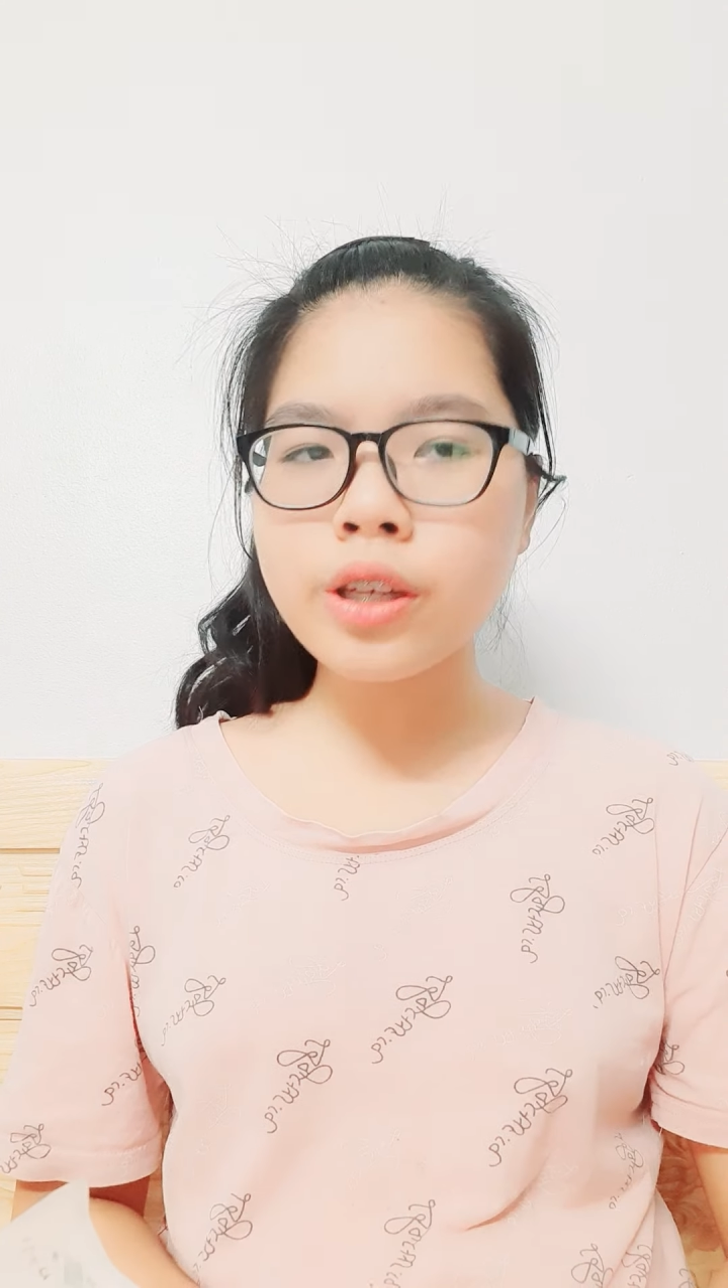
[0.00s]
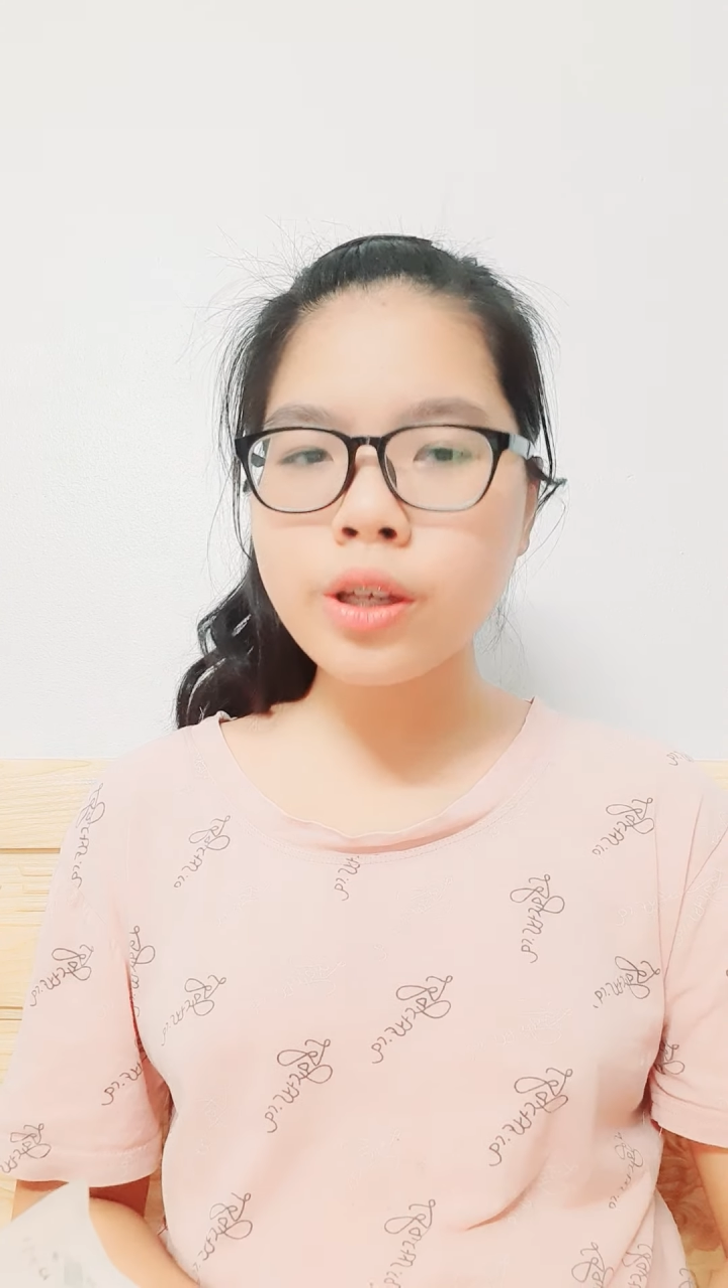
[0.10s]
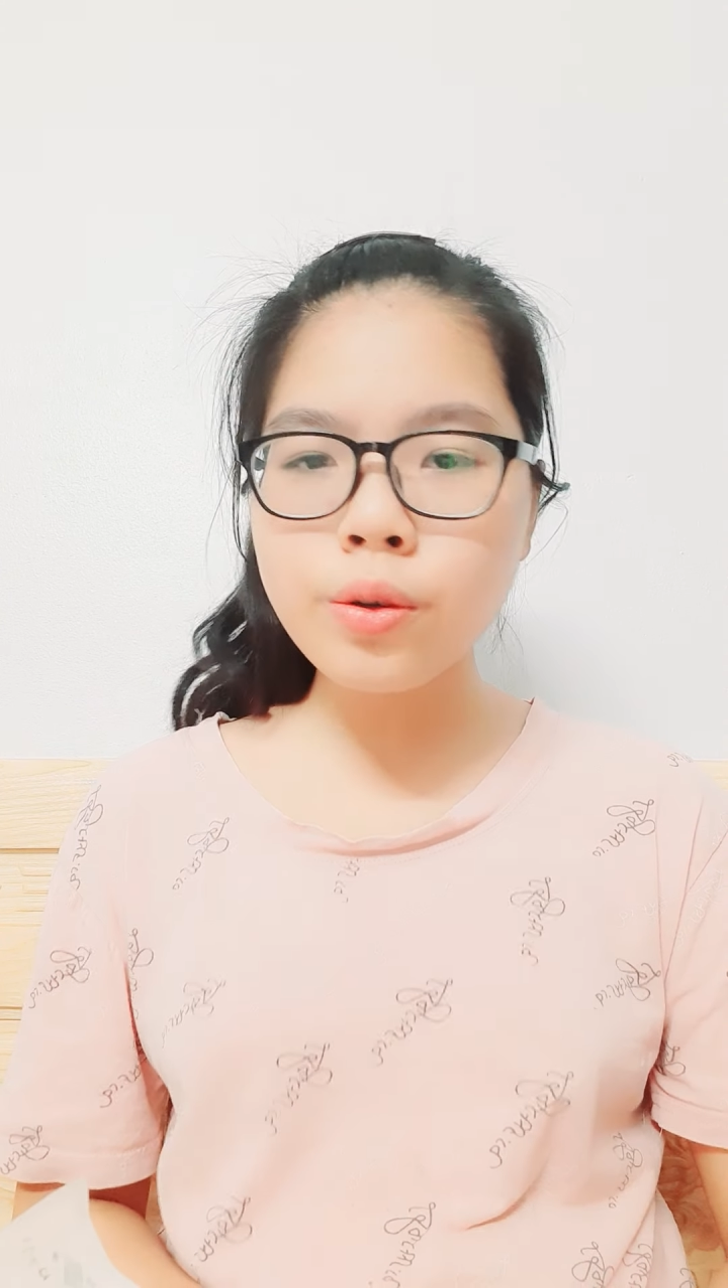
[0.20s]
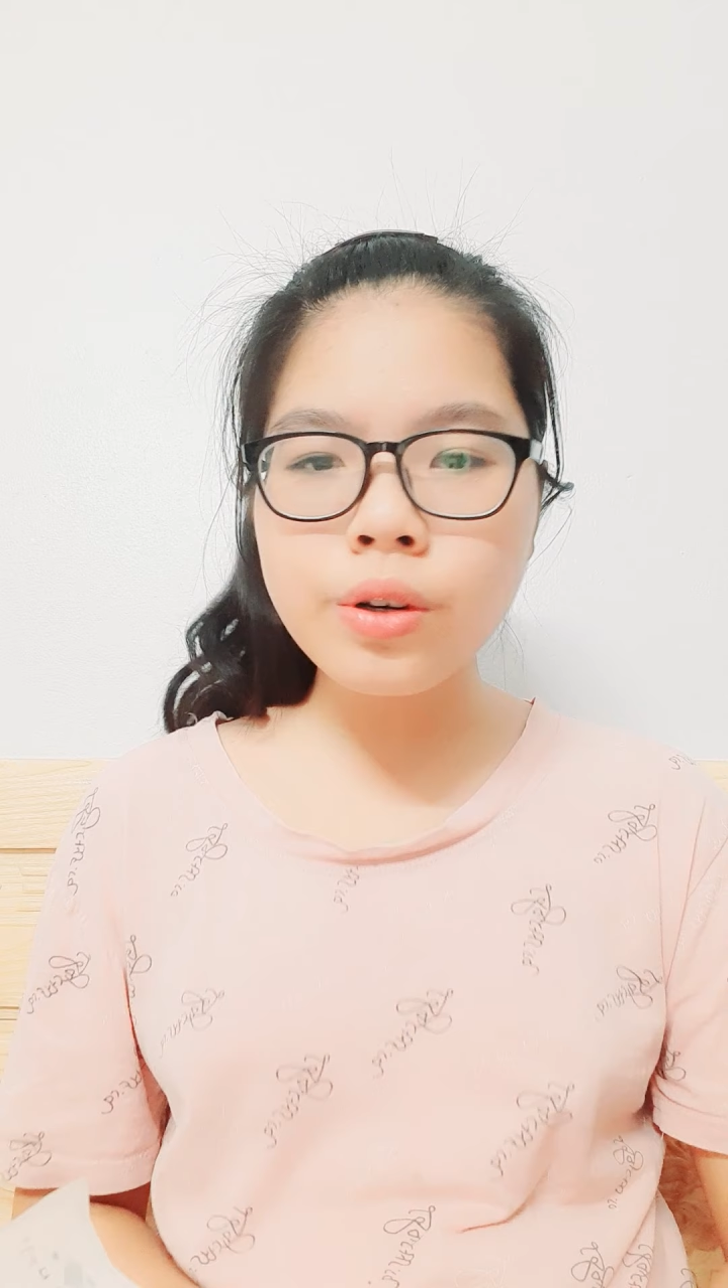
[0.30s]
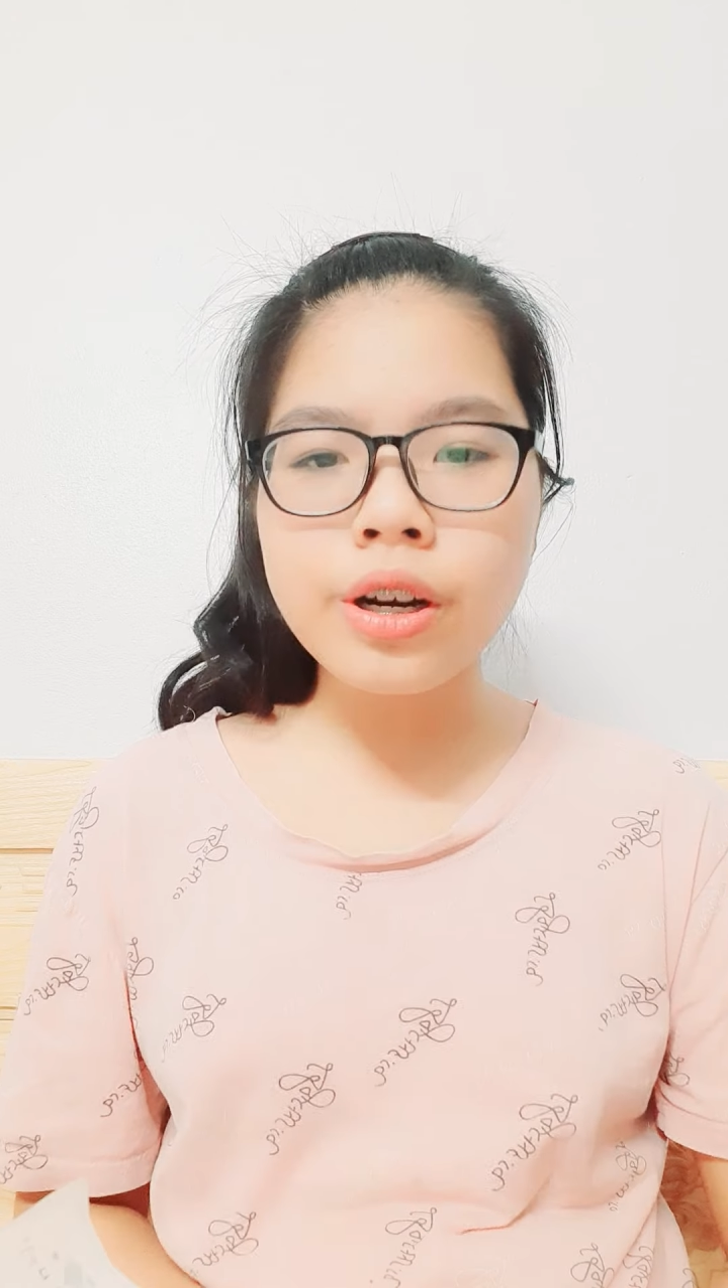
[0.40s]

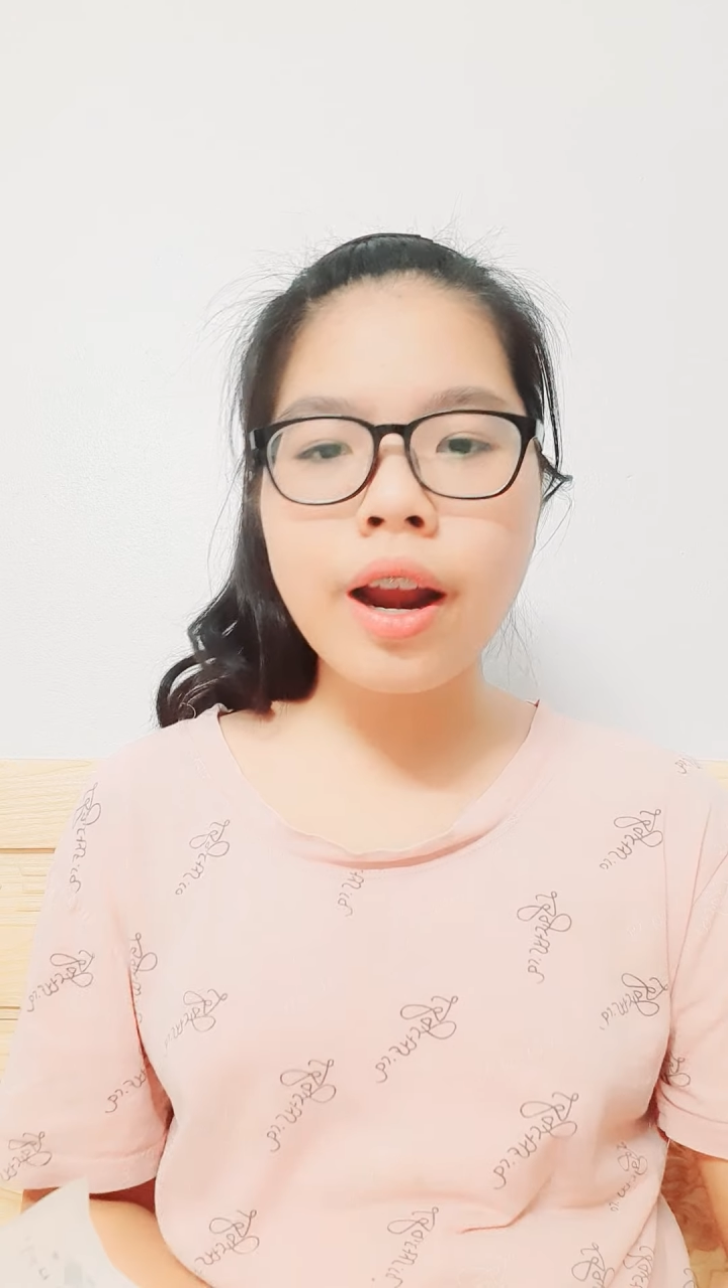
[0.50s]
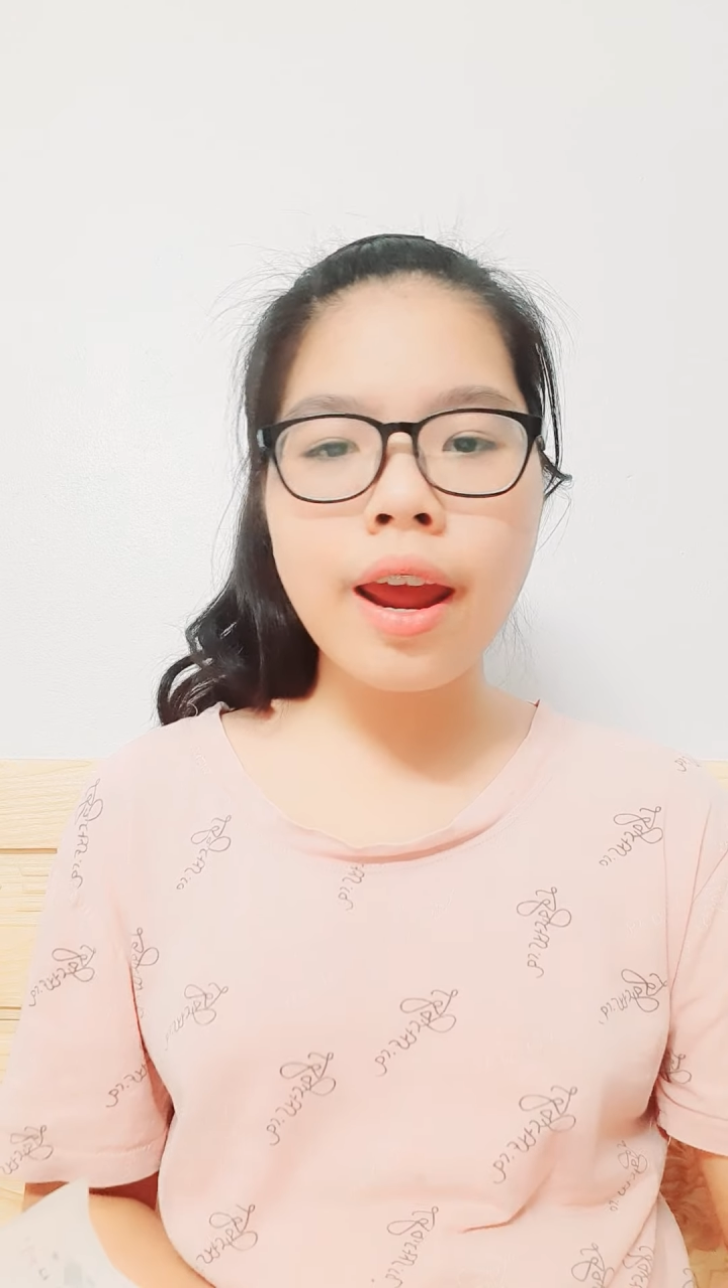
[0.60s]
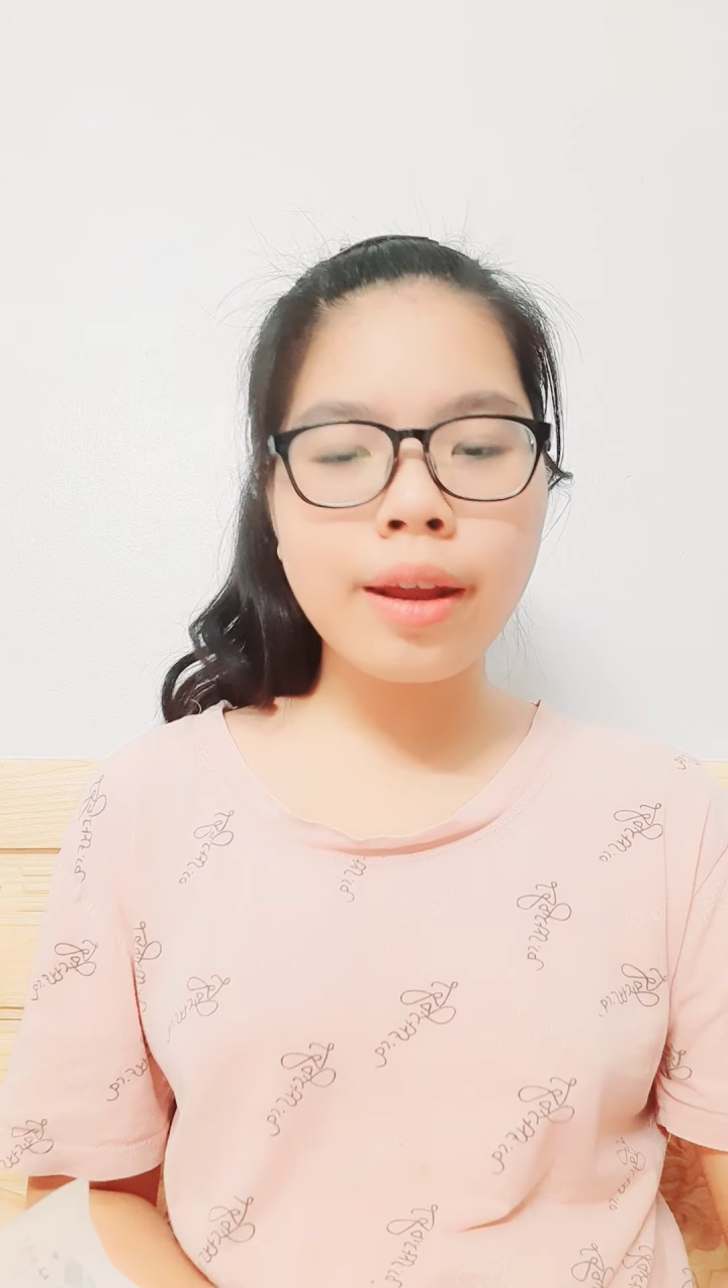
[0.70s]
newer